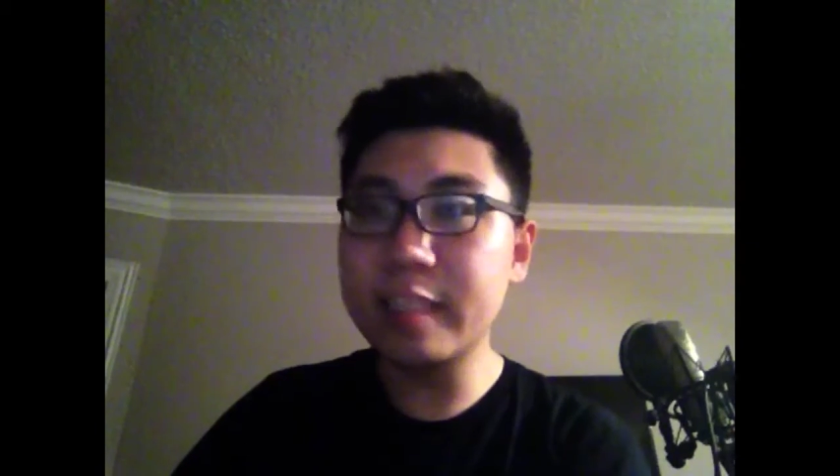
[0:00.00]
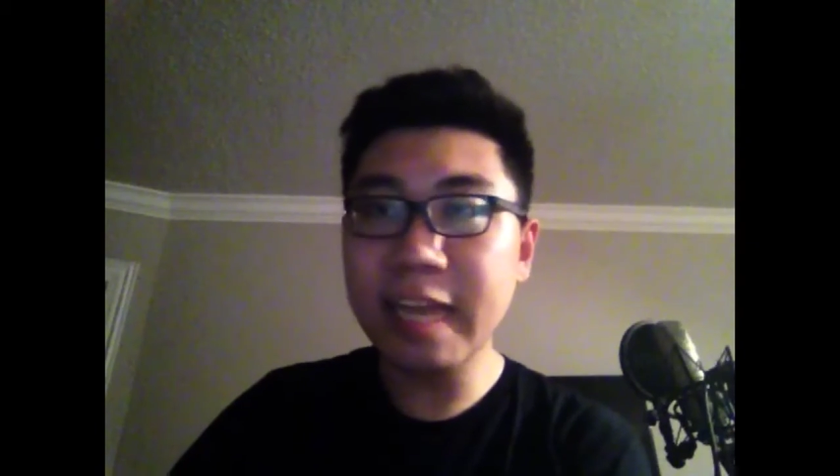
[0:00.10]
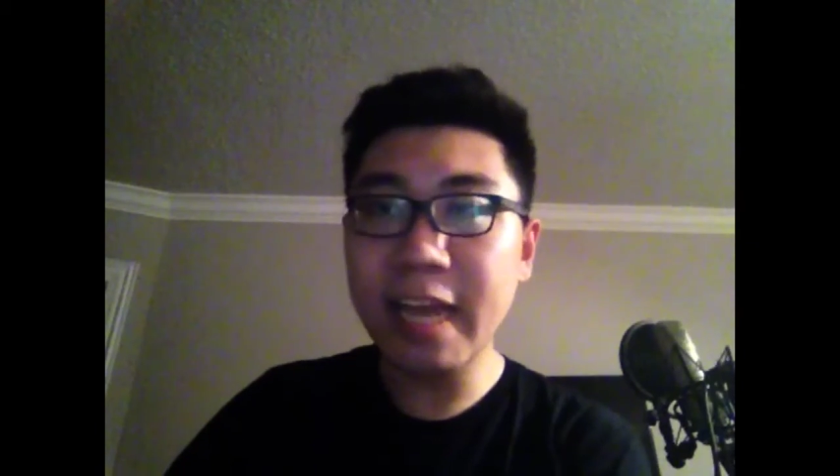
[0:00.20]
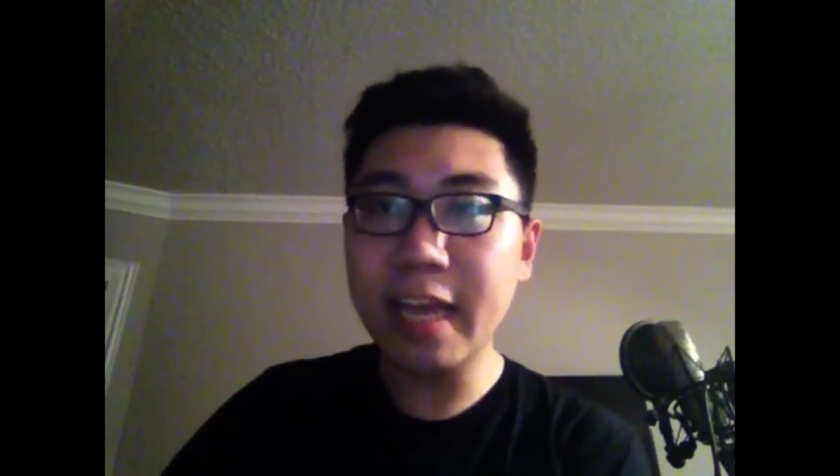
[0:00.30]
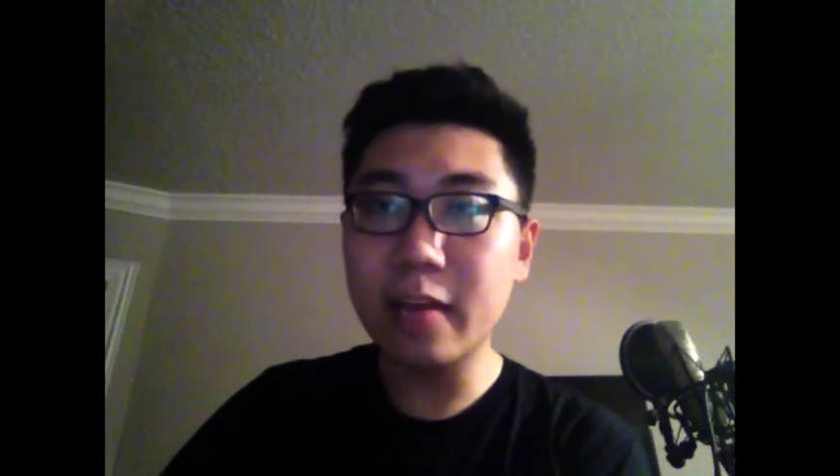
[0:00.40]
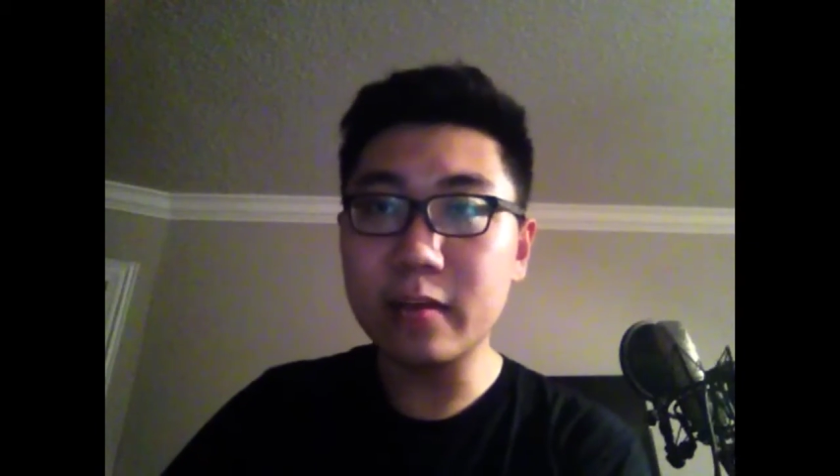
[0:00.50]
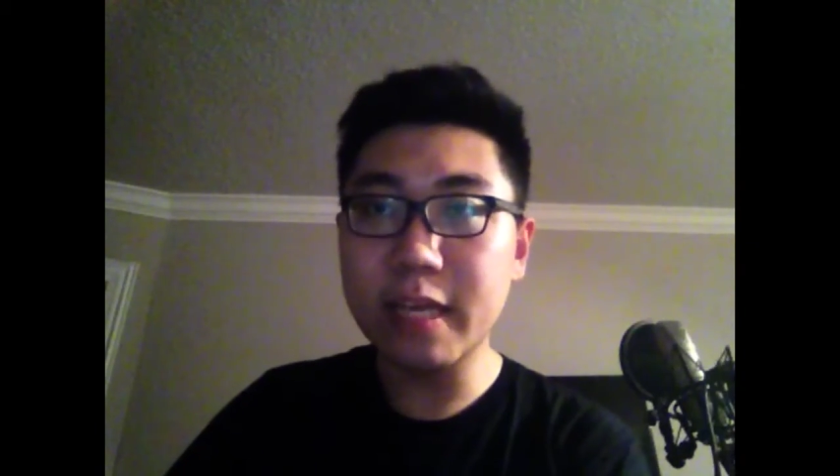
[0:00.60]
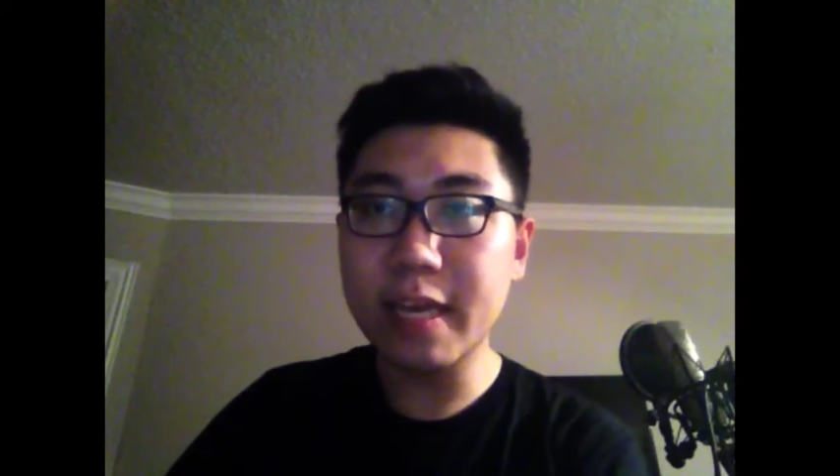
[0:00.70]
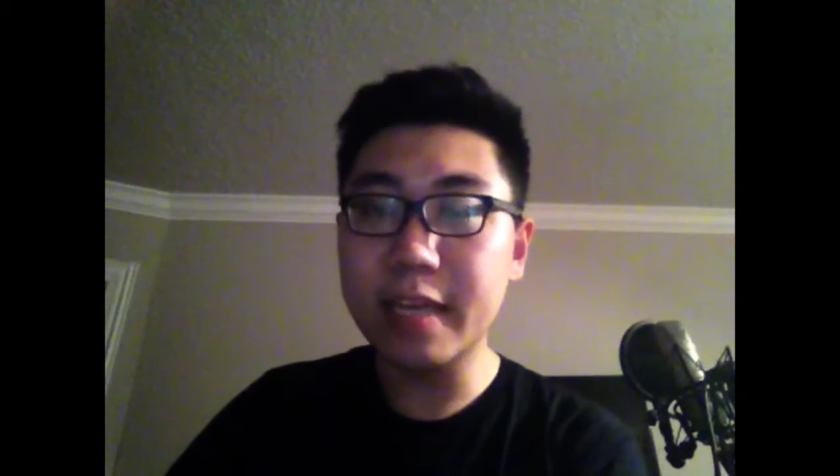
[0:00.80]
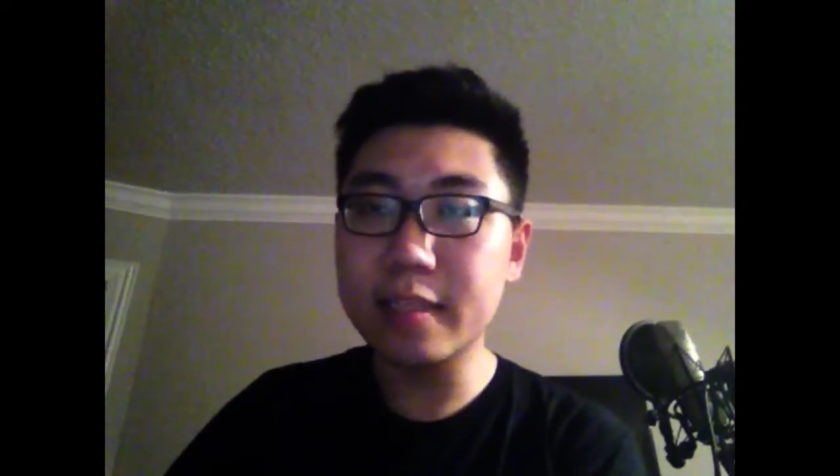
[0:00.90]
deck out
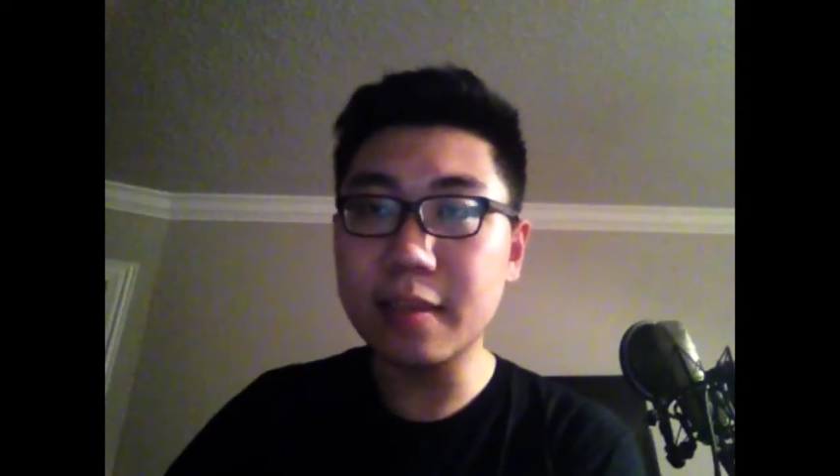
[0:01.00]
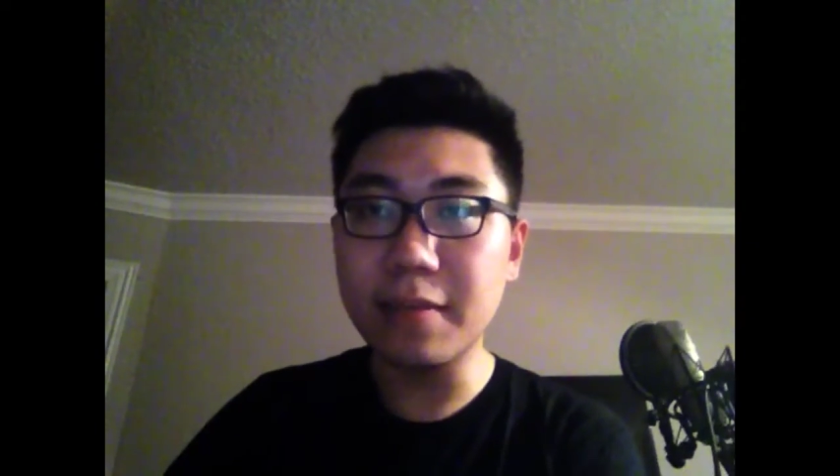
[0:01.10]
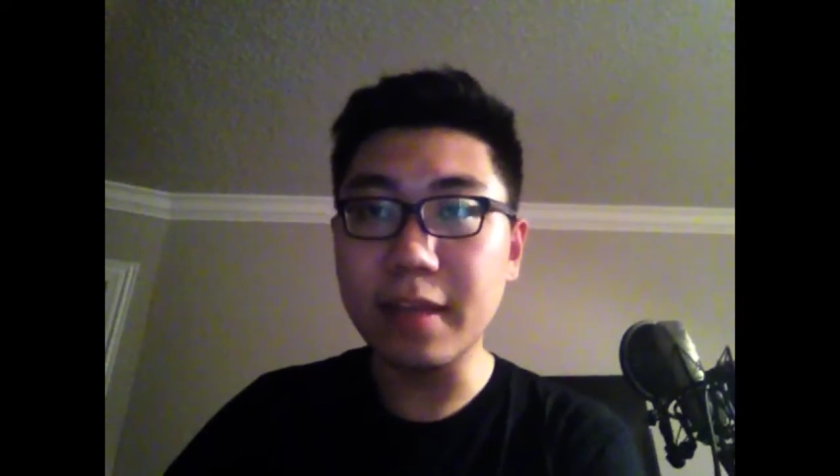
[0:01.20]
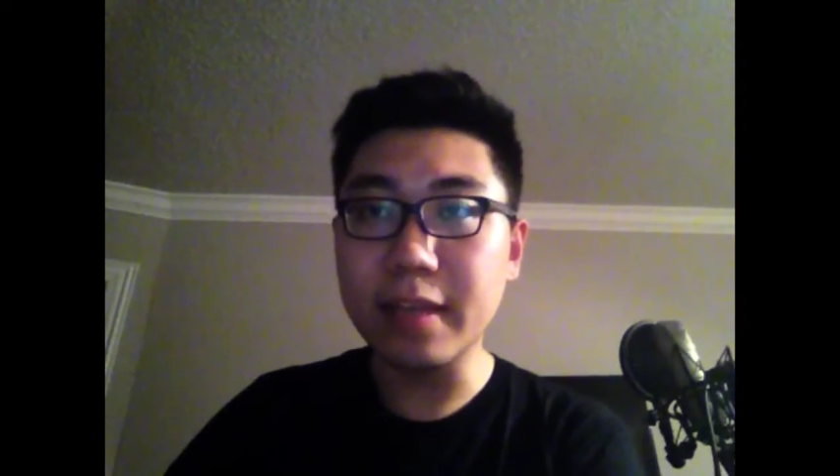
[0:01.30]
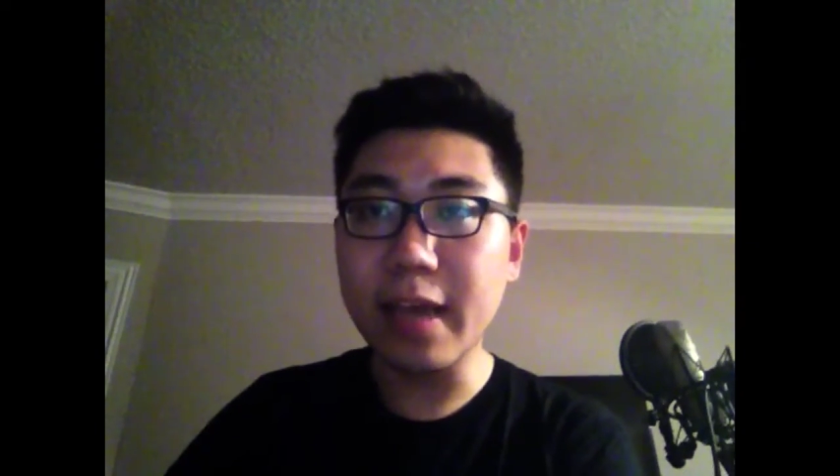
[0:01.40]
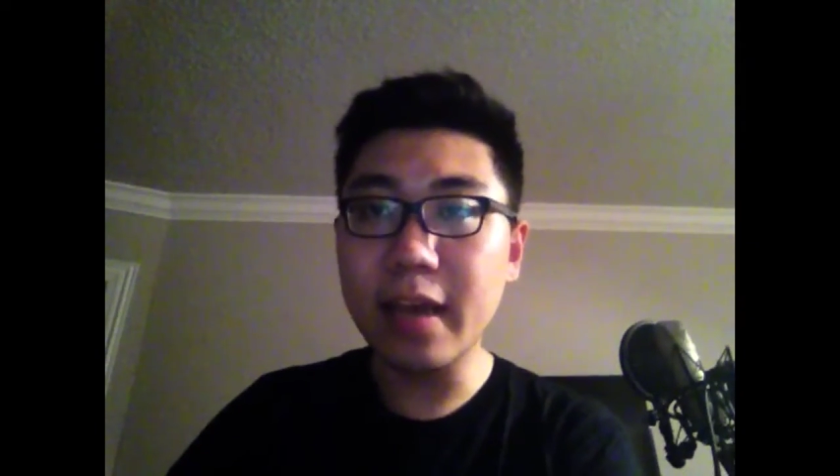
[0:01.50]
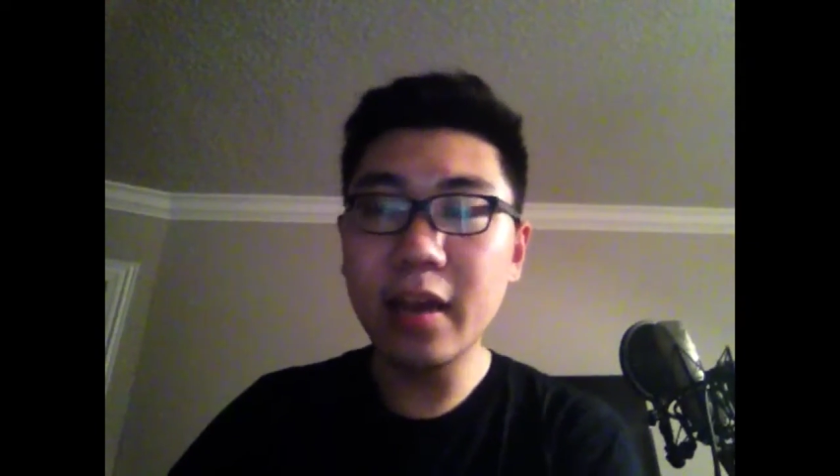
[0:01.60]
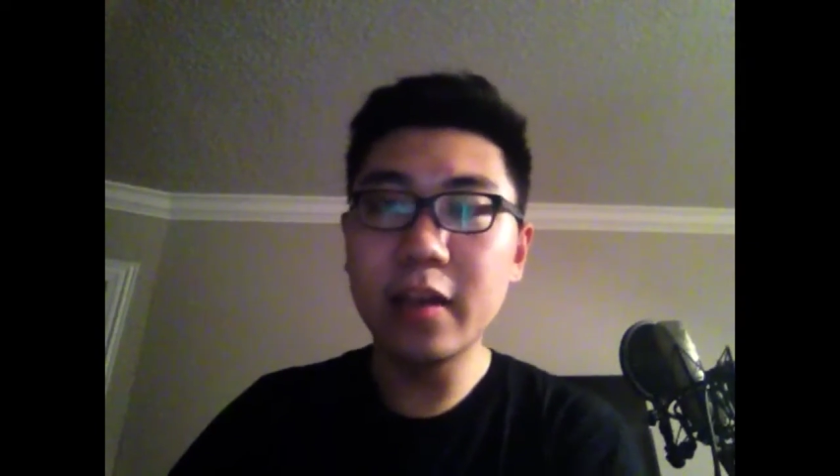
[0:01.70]
deck, stuff like that.